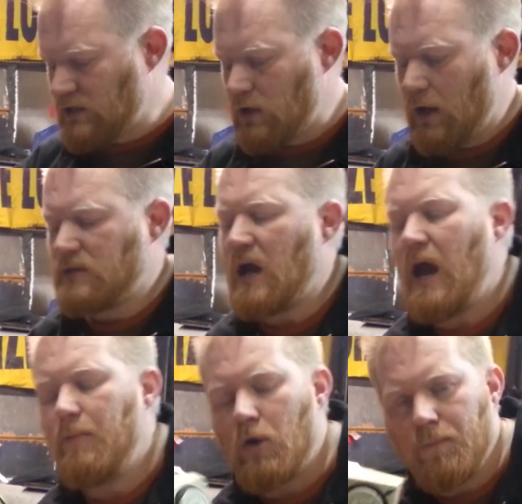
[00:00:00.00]
a
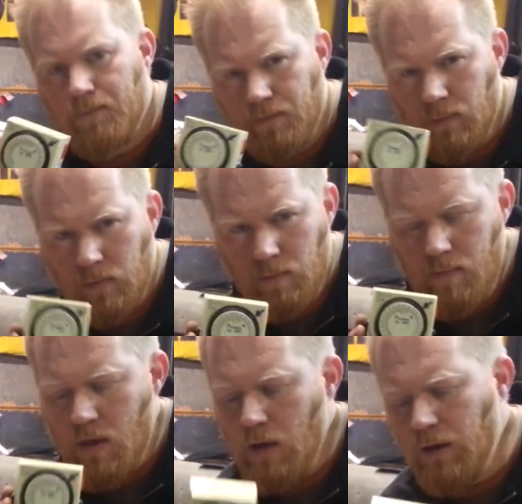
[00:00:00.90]
timer.
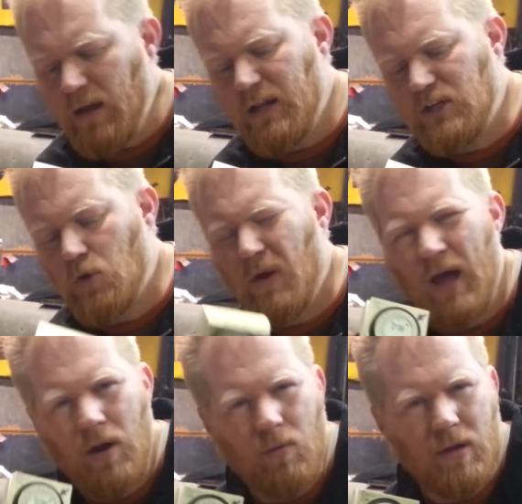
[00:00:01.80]
Not a digital one.
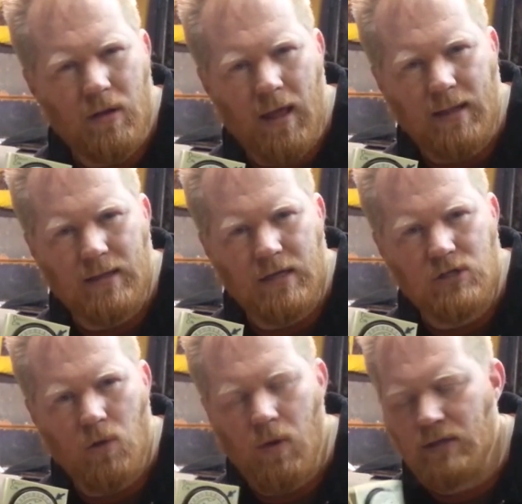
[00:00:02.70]
I don't really like the
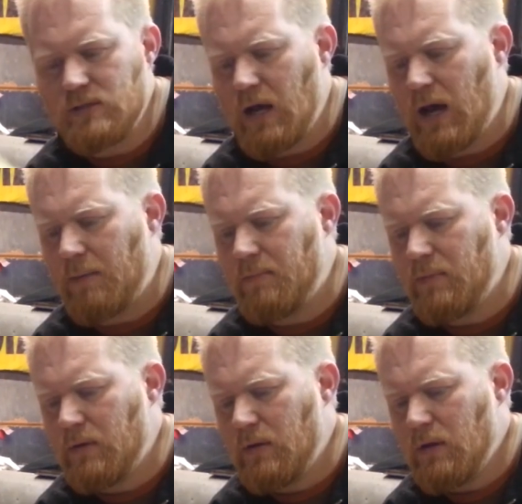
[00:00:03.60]
digital ones. I
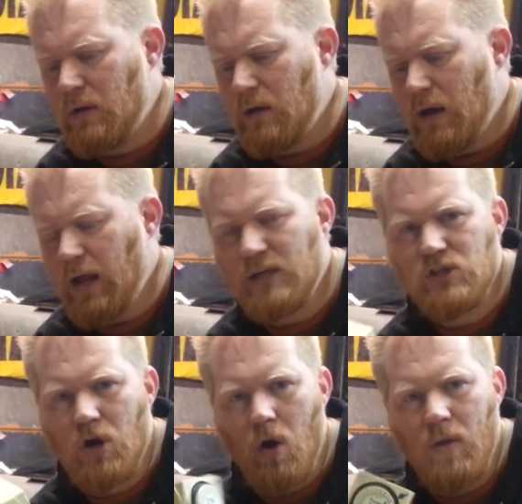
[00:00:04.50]
guess
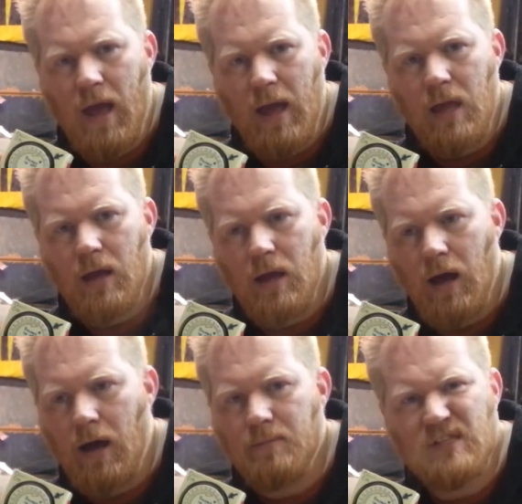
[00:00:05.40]
they're okay.
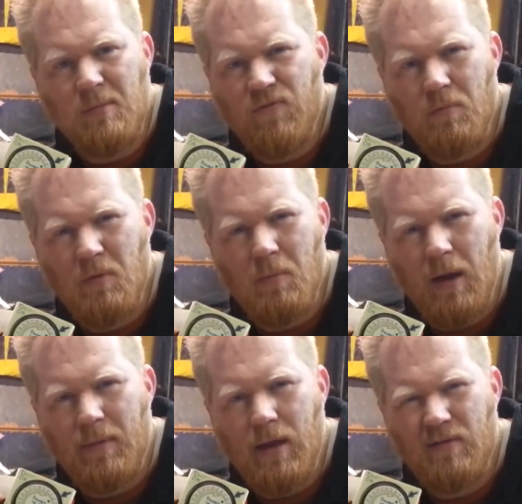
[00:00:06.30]
Some of them you
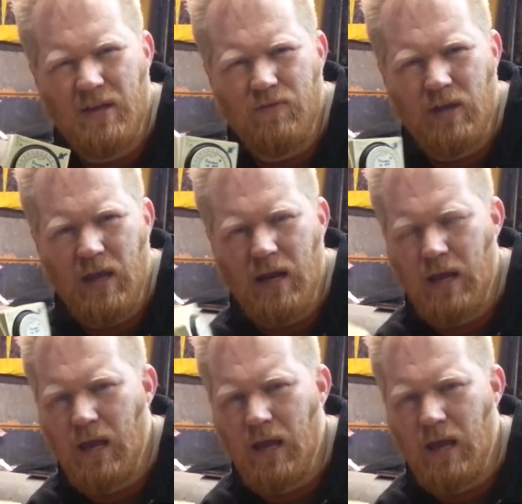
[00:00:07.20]
might be able to even get